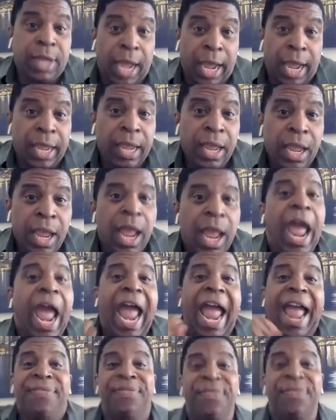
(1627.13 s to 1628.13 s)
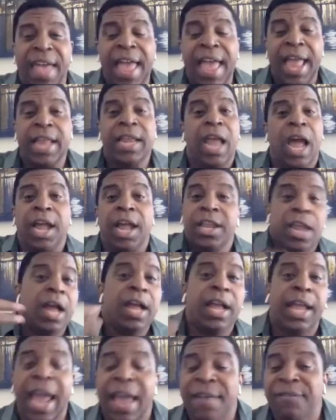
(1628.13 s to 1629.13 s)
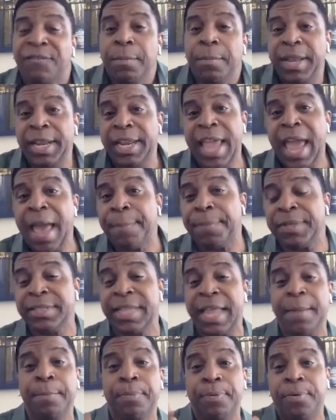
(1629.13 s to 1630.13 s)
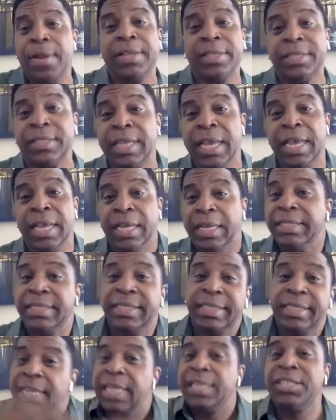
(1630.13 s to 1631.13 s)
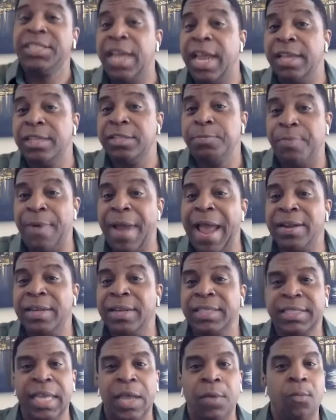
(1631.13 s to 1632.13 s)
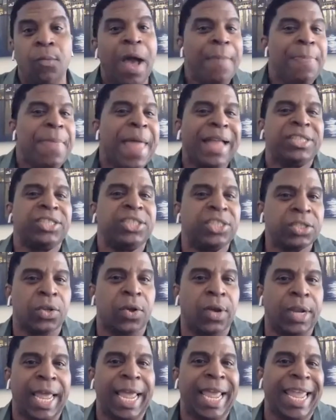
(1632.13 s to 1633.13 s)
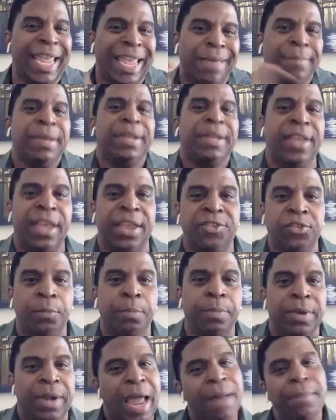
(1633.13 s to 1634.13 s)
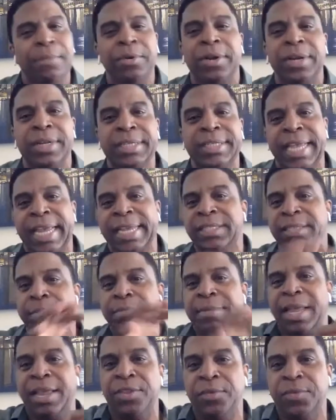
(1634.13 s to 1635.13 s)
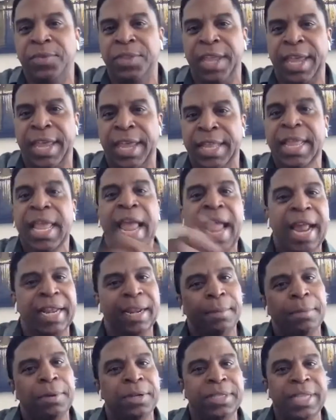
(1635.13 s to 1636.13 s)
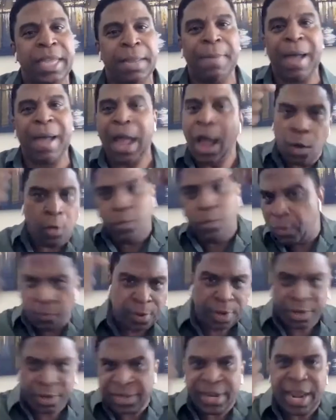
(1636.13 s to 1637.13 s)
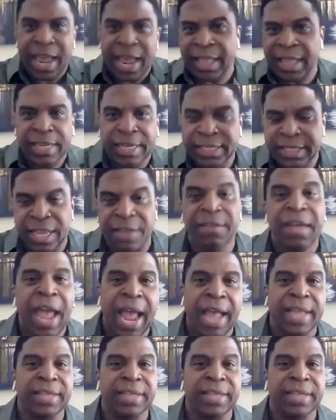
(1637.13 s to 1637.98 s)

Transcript: Okay? Yes. And then a young cat from Minneapolis named Prince sees James Brown and said, well, I'm not just going to imitate you, but I'm going to take something that you did, and I'm going to take my own originality stuff.